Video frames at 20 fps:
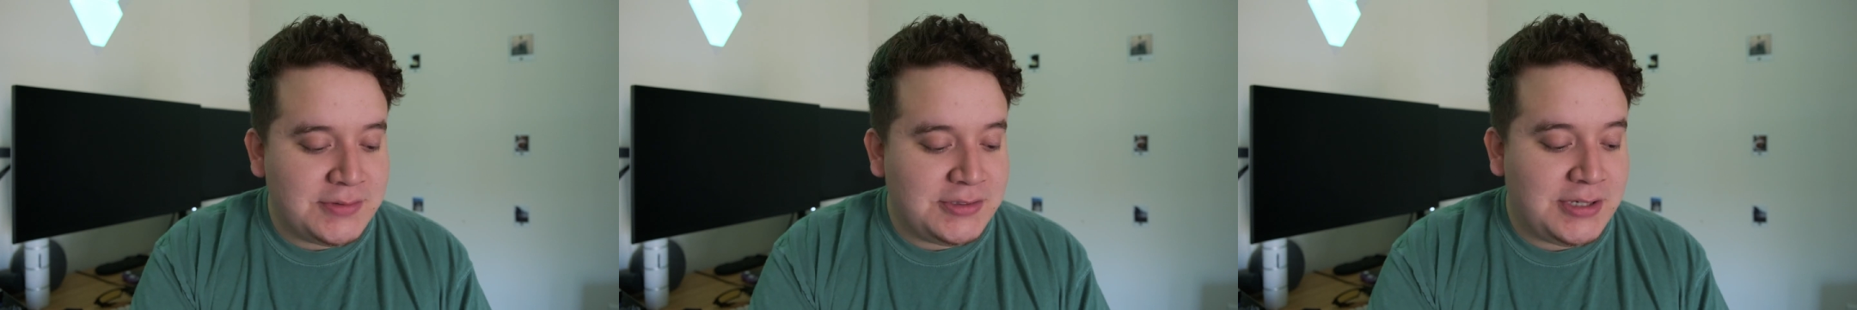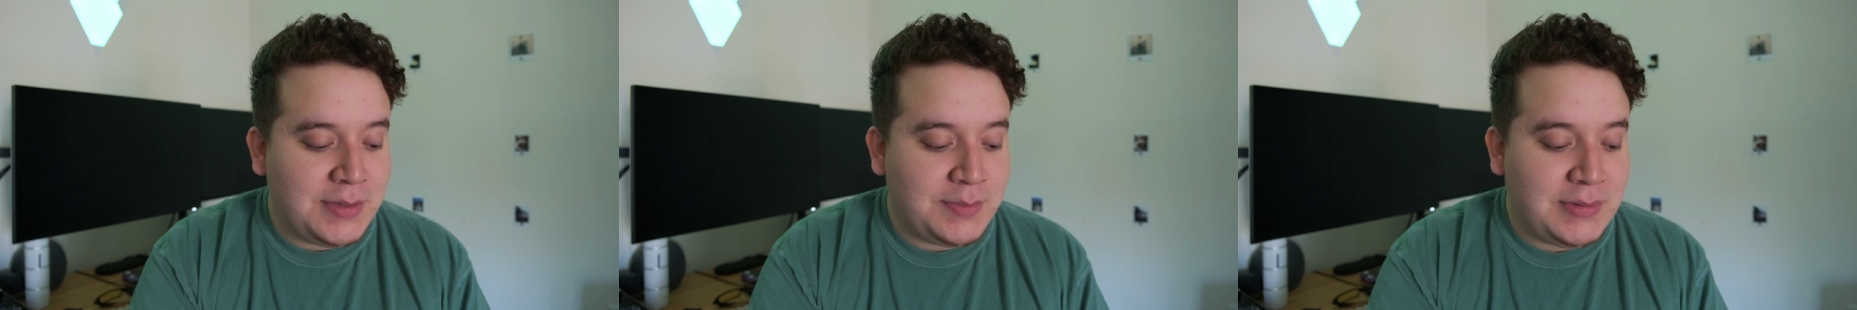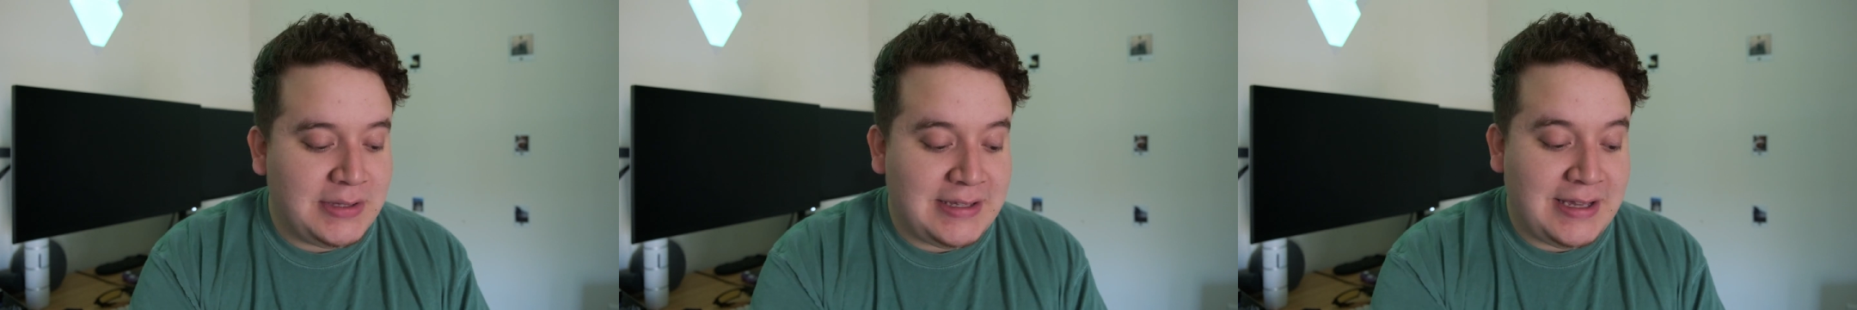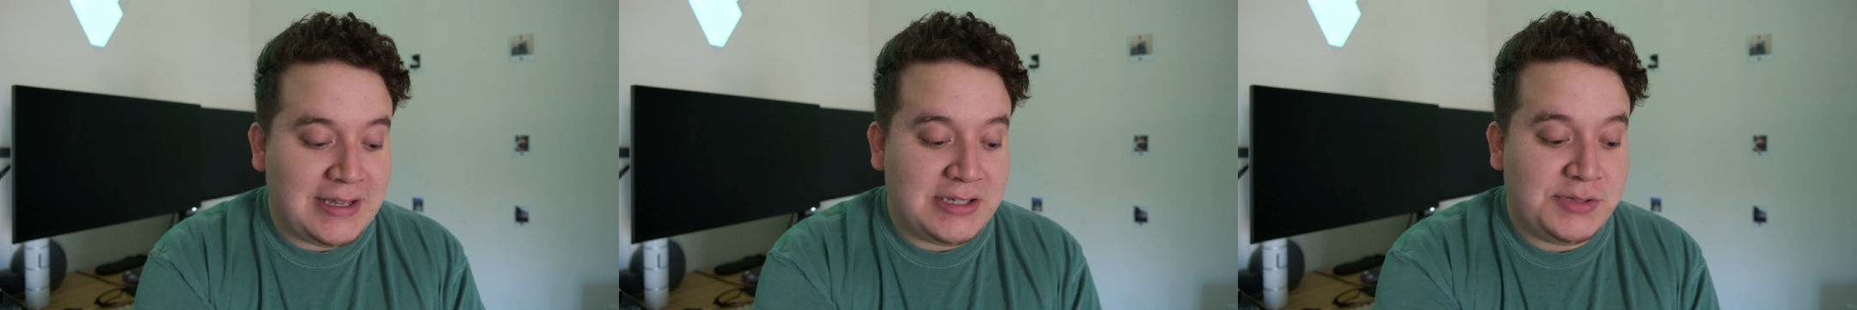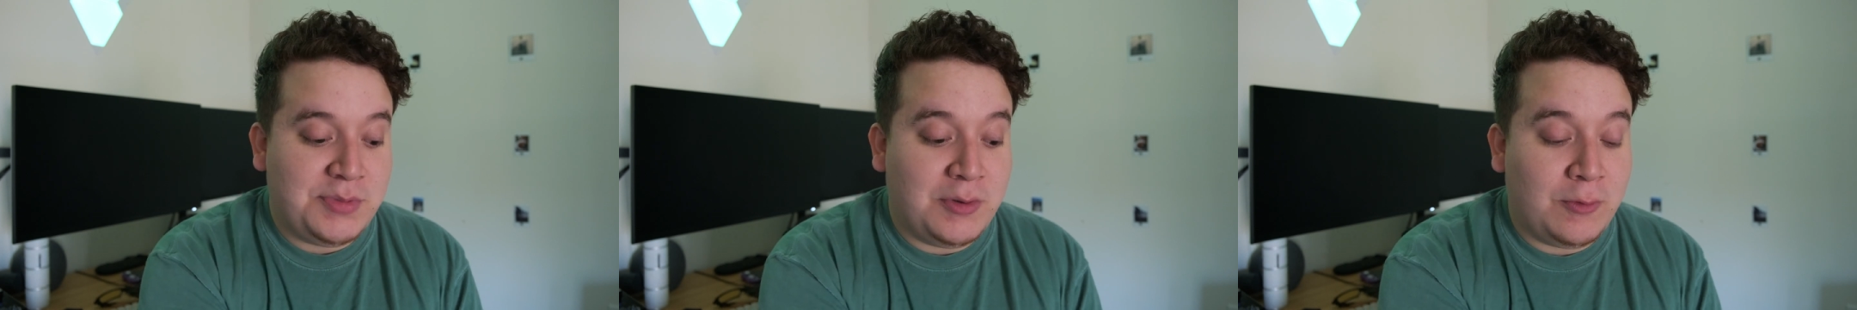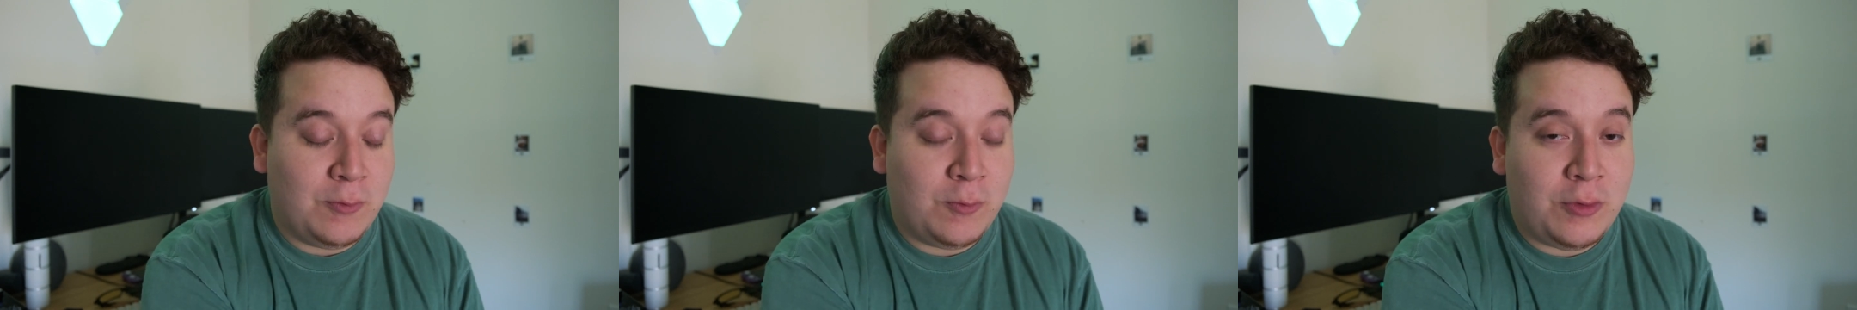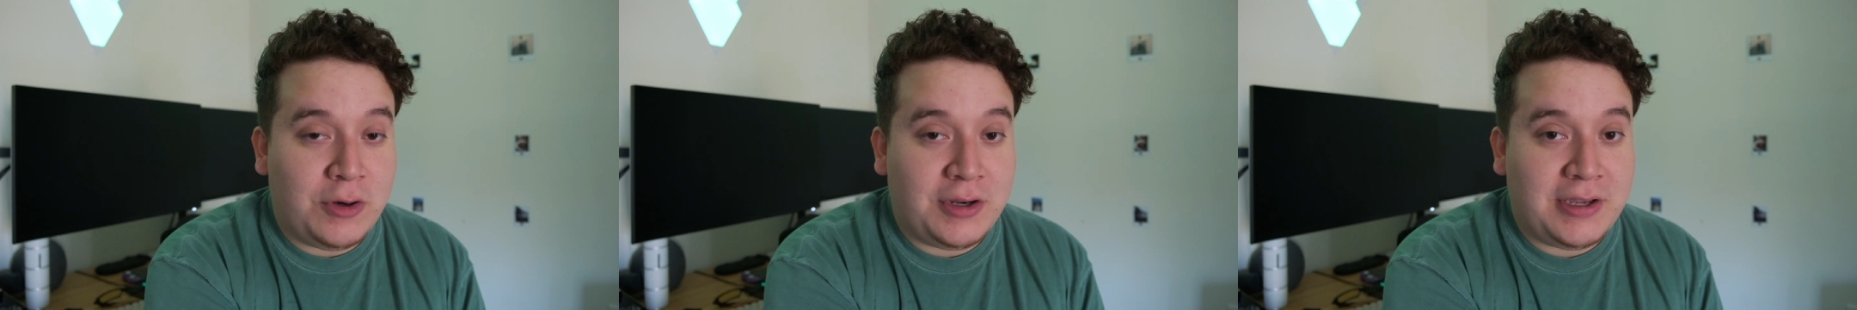something that has
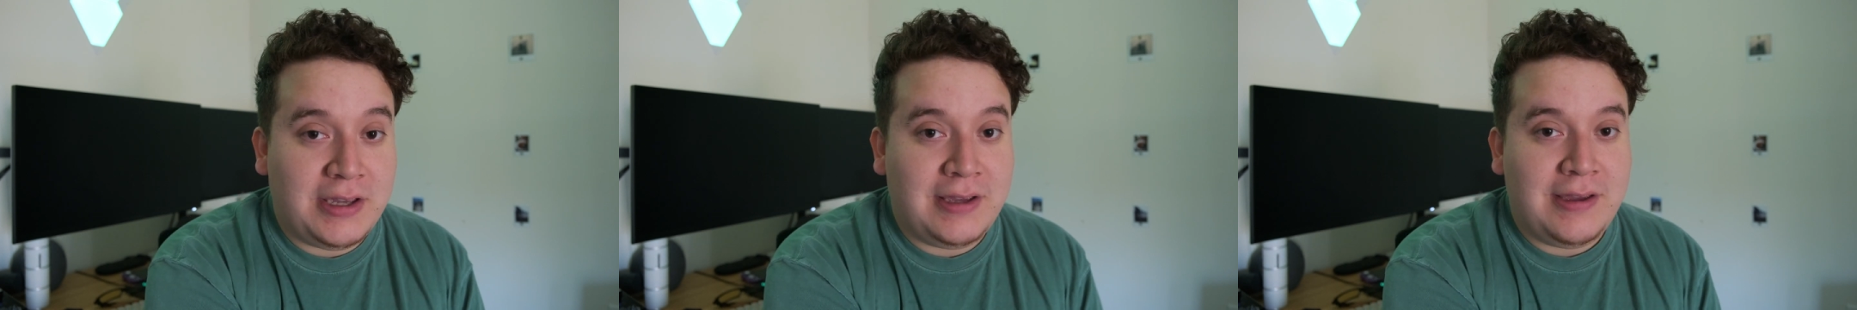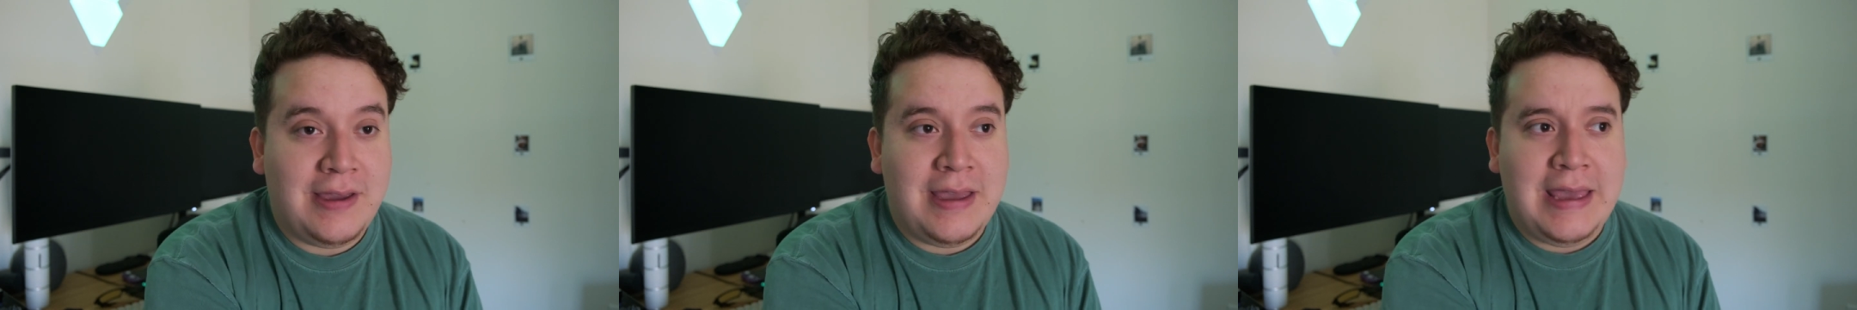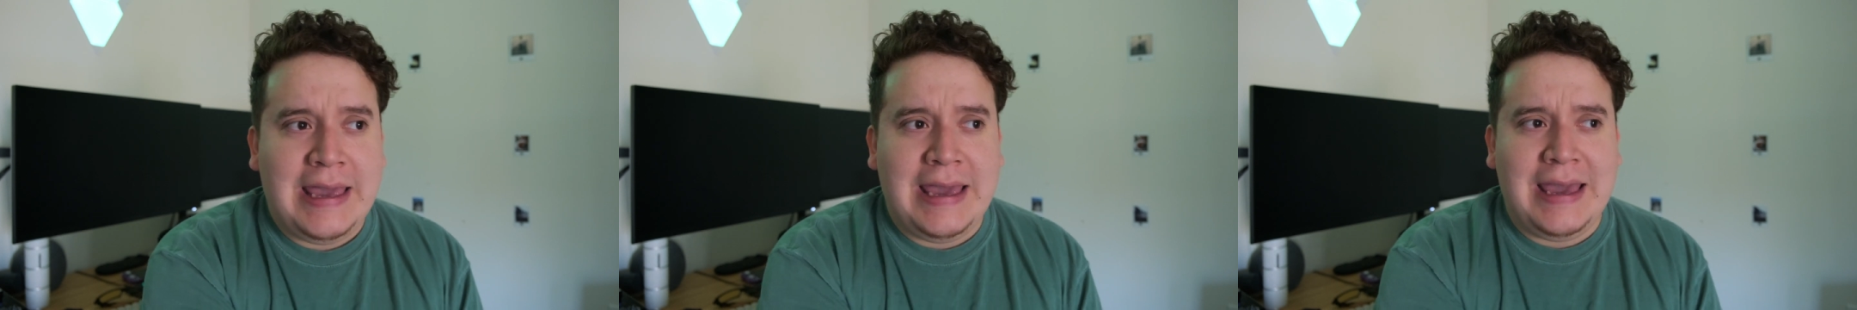been working,